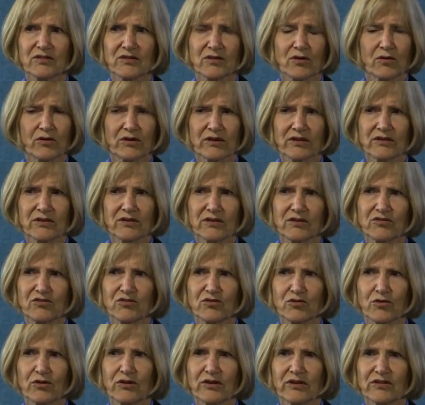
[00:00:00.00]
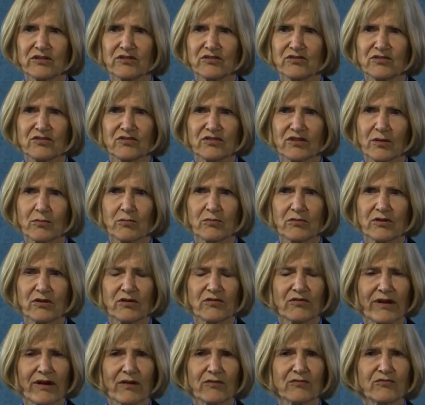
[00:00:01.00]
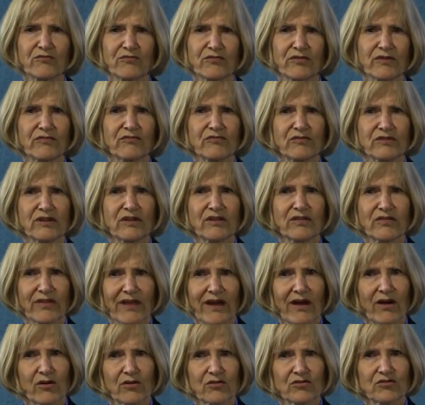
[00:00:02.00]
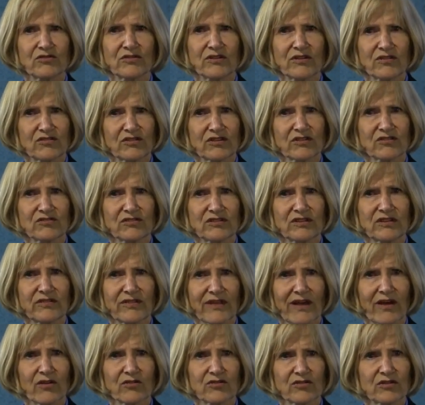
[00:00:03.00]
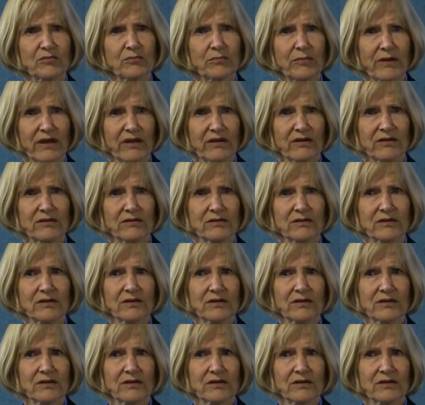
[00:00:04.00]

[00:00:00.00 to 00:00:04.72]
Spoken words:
according to historians, somewhere around 50,000 to 60,000 men